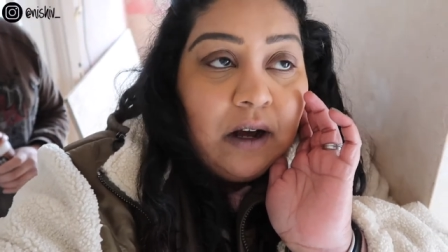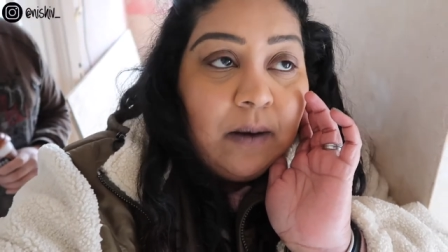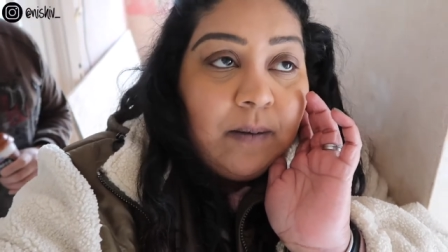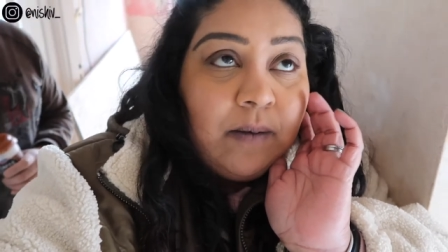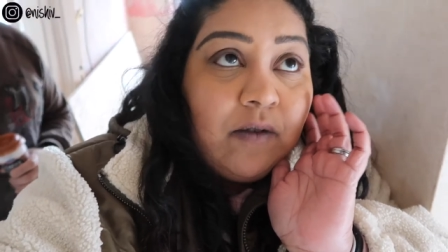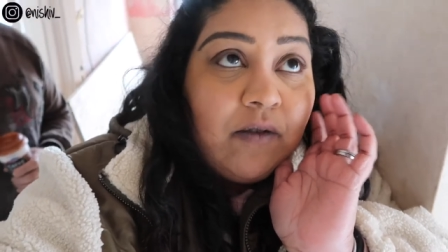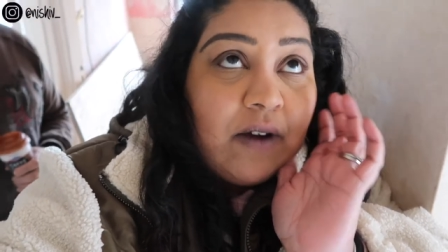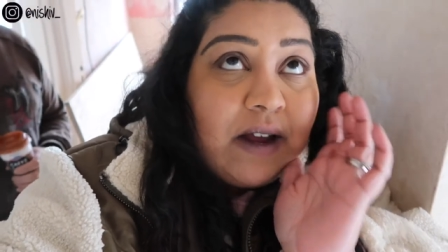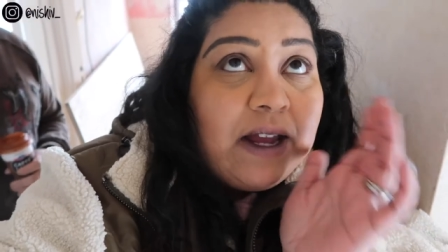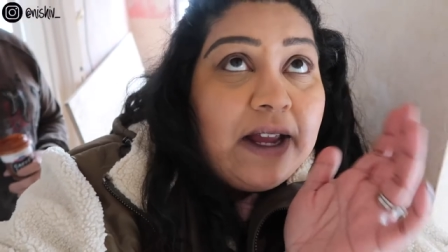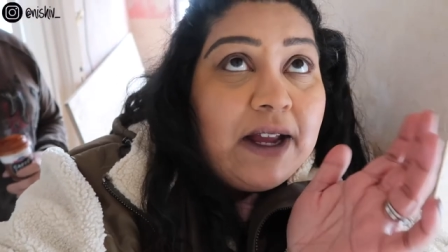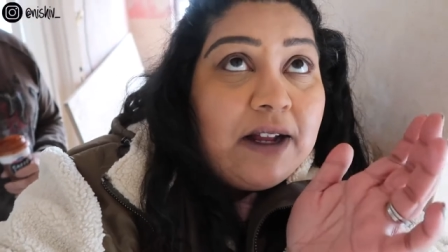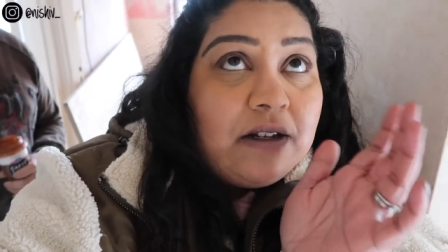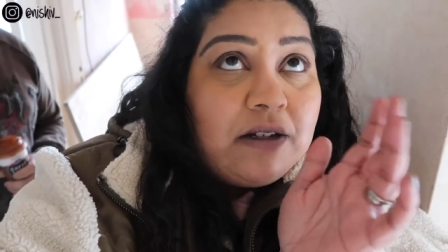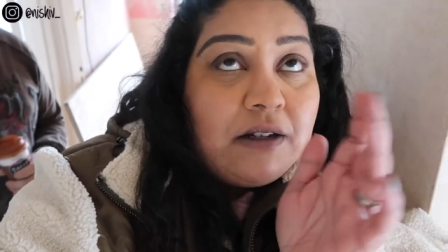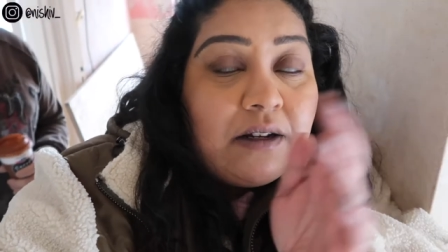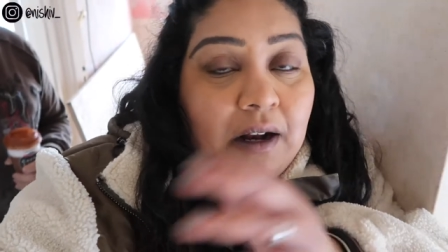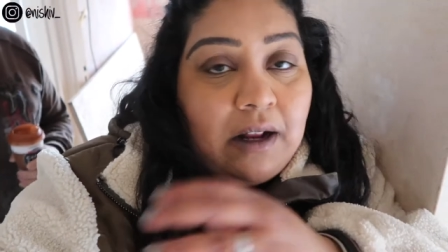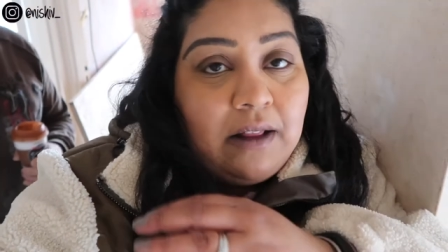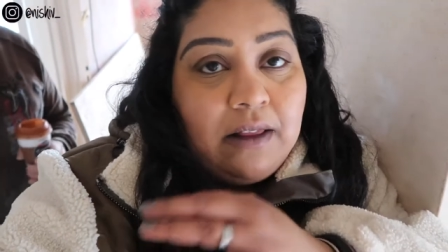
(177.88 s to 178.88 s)
upgrade
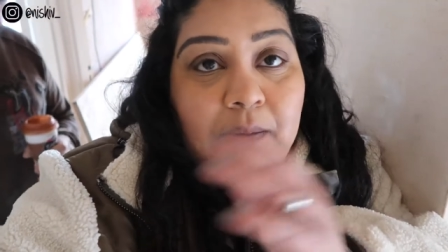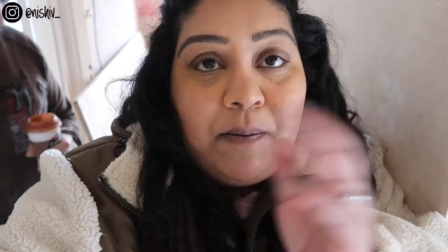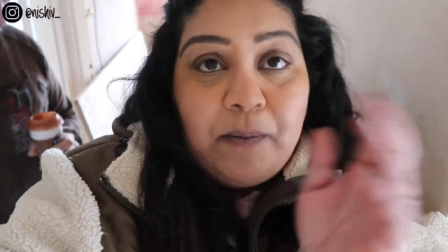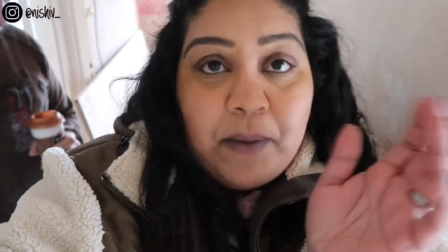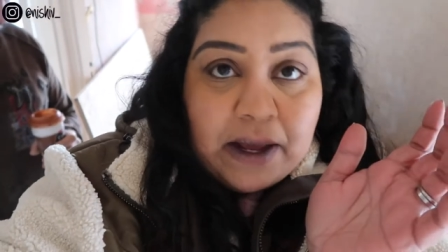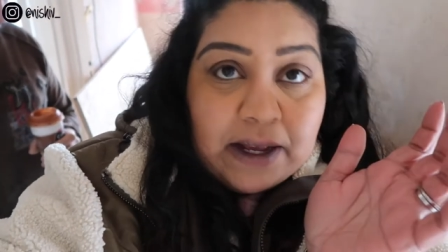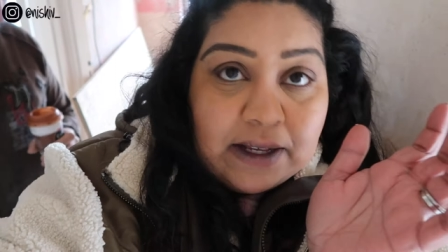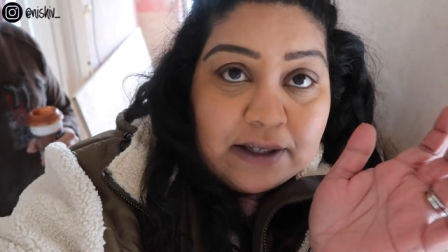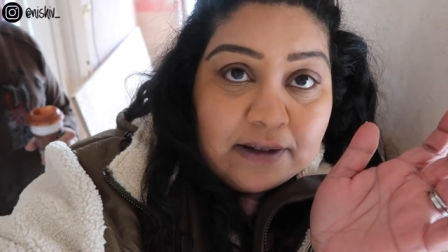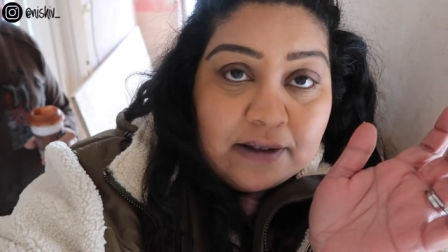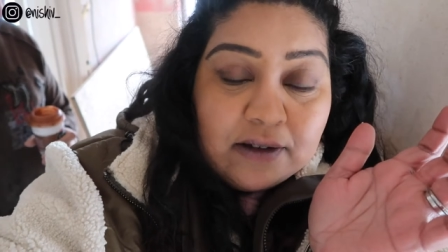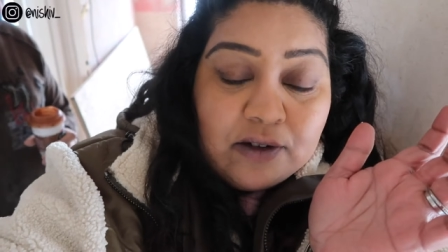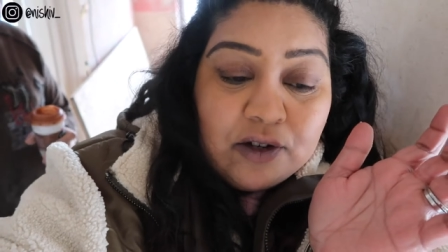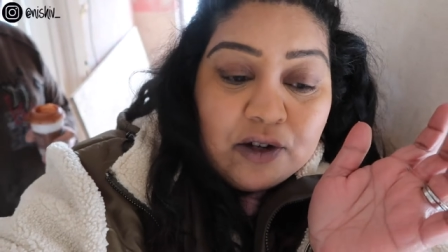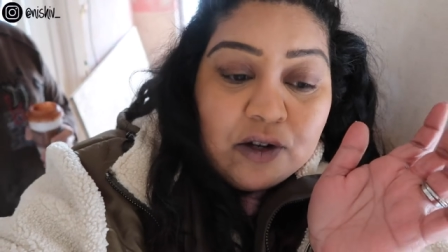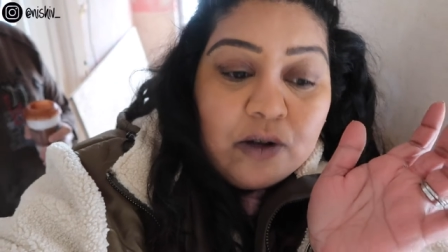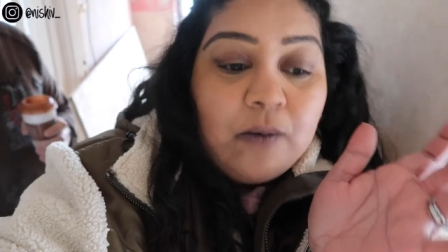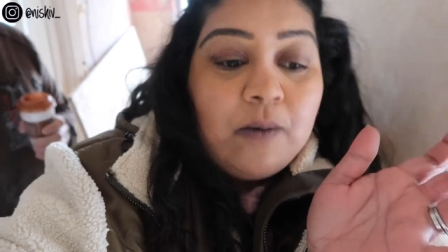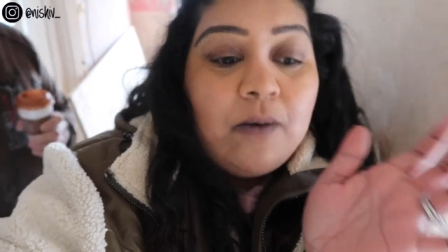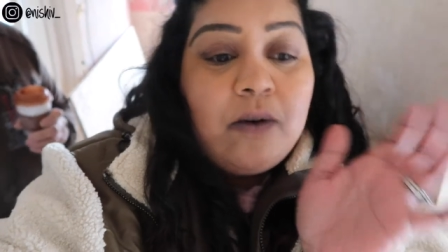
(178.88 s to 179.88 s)
to like the basin
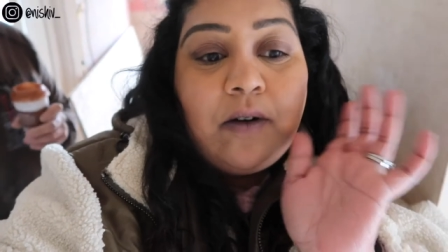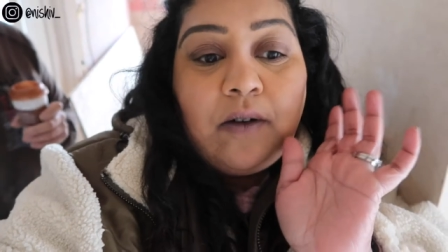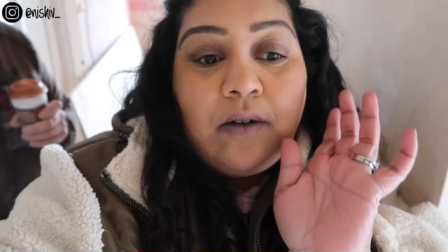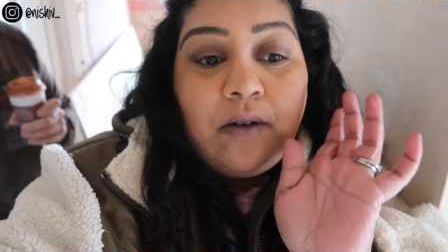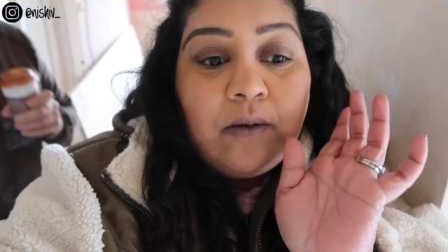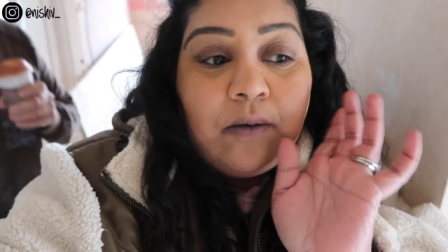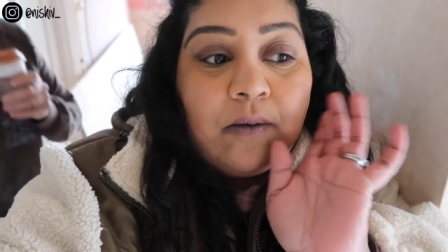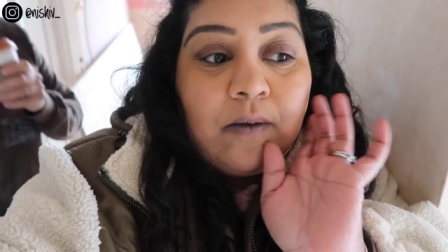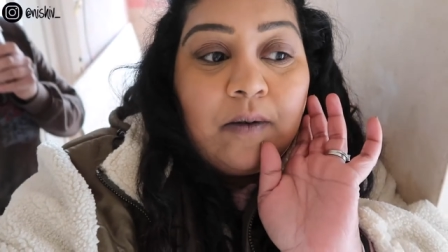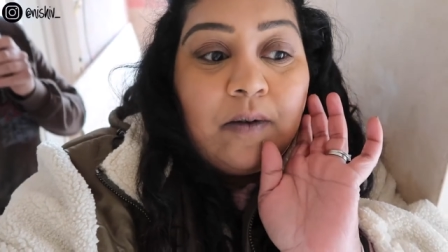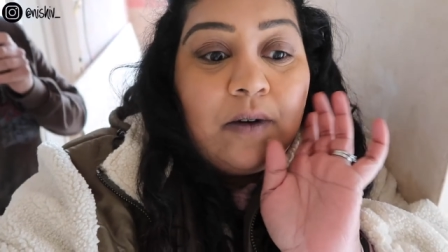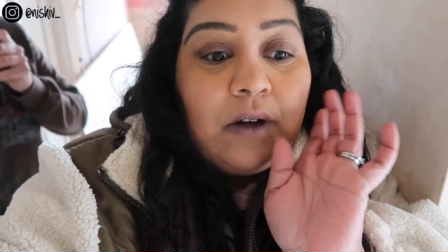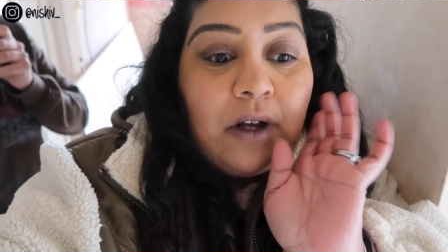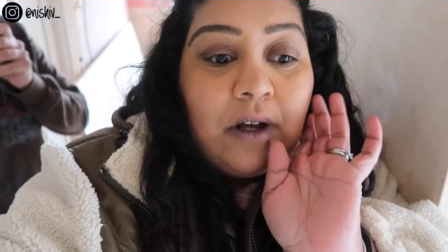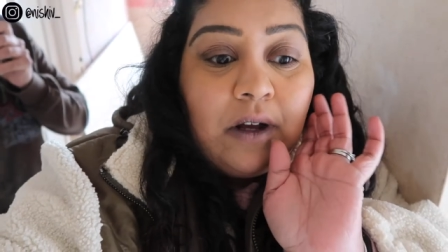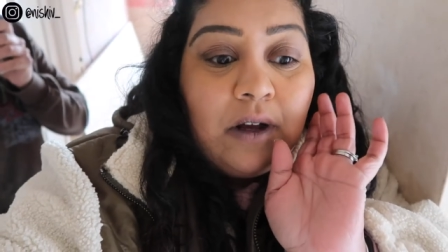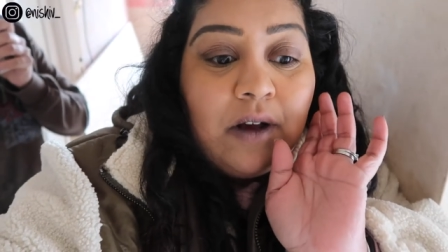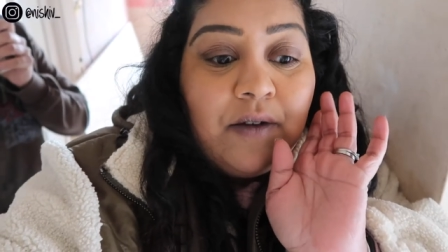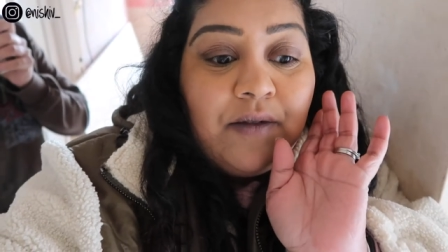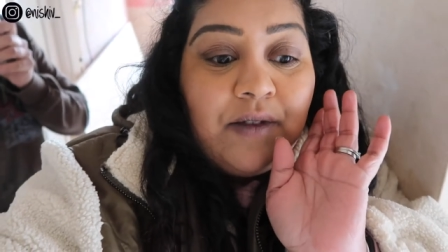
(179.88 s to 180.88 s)
you want or
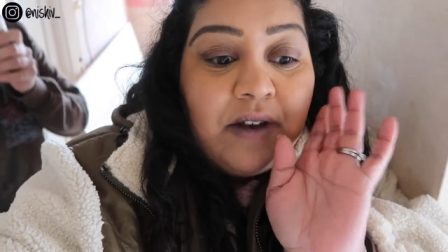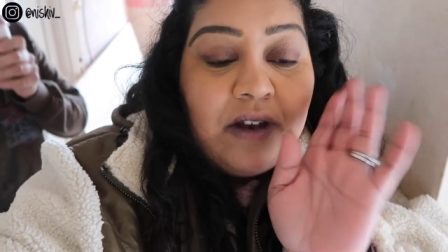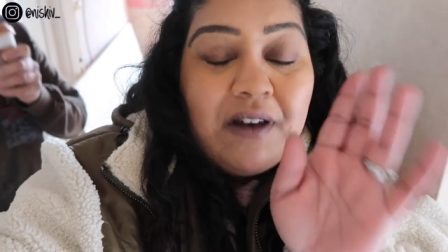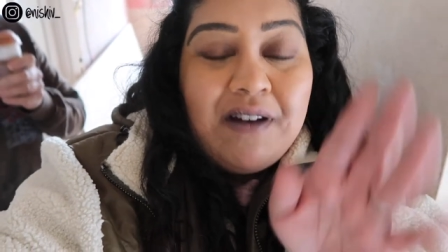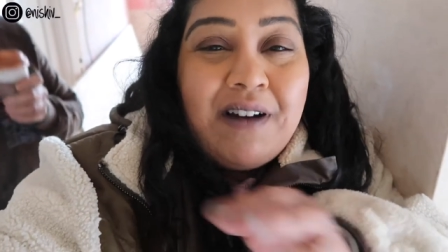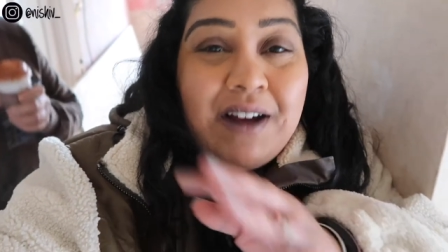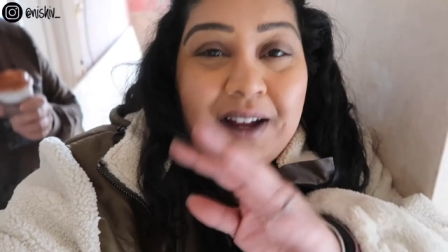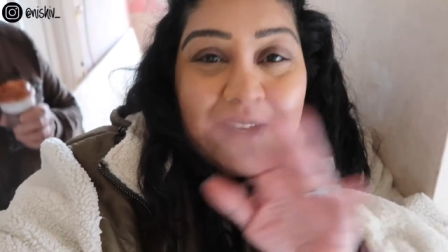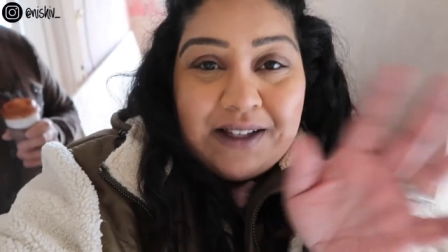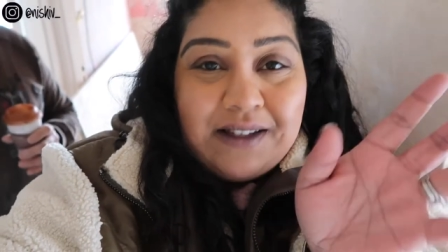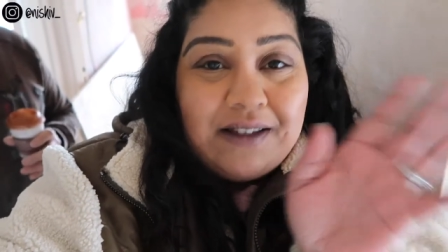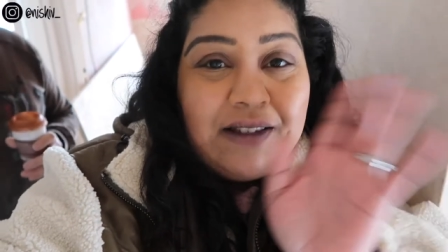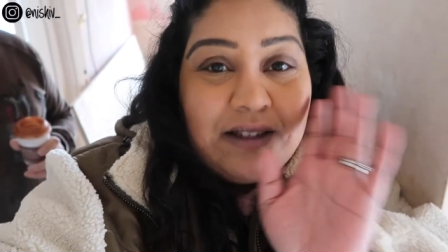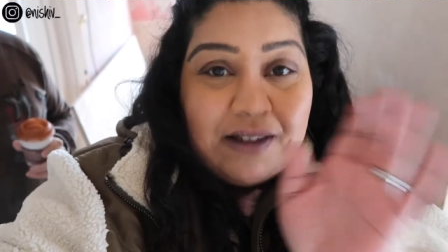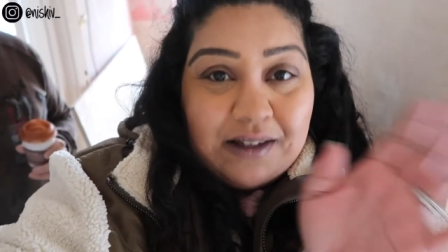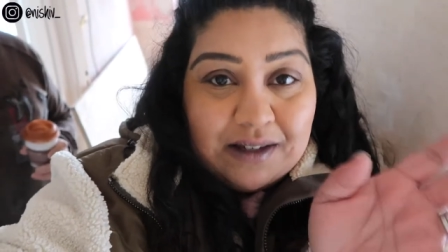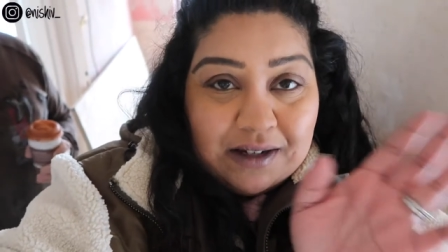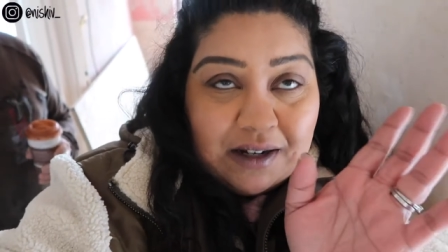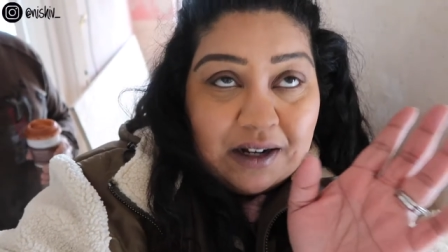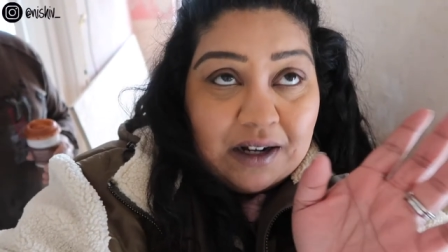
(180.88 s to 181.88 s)
the nice
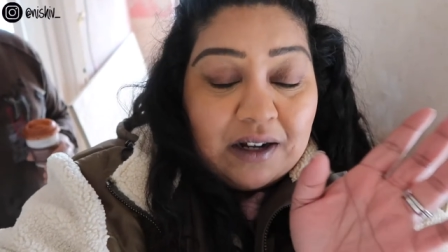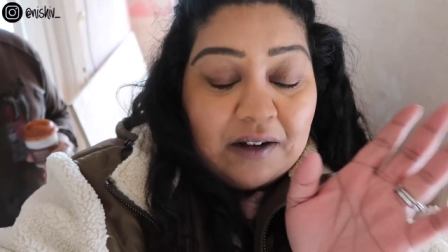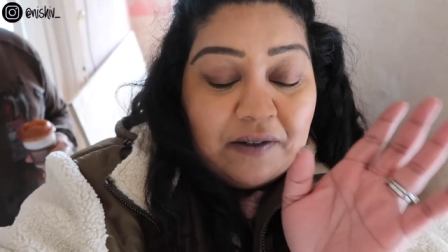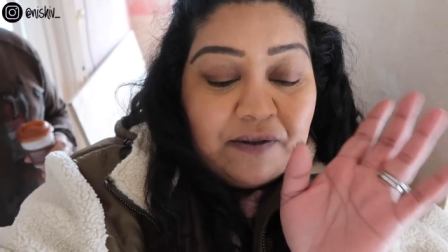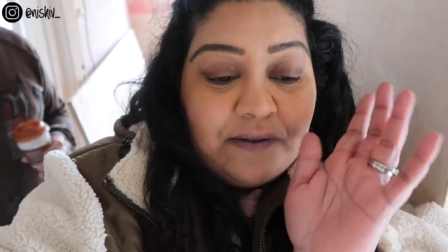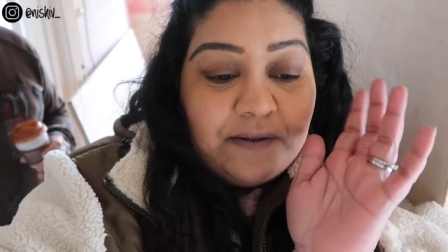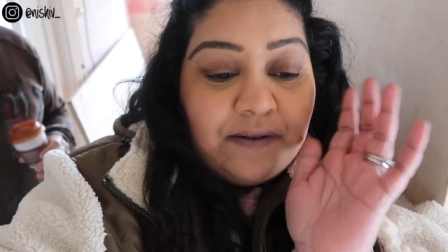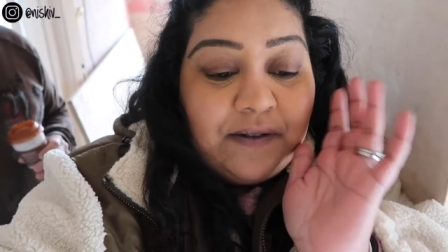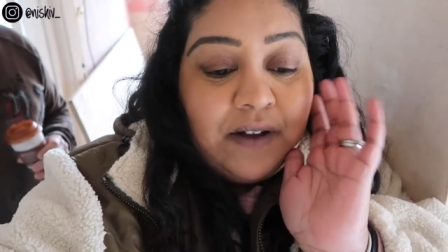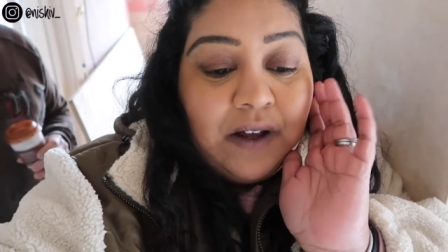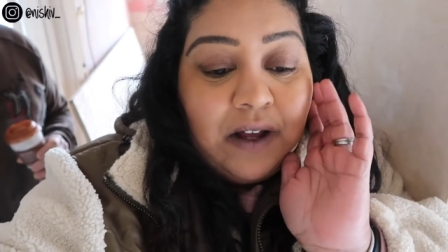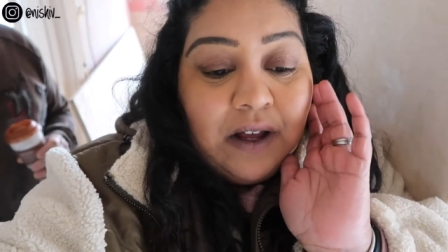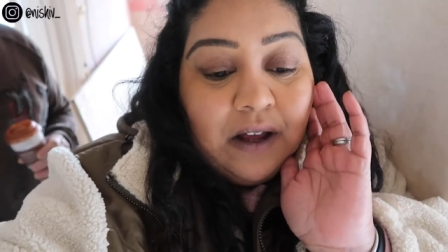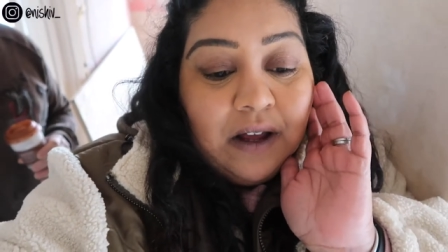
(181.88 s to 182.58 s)
stuff.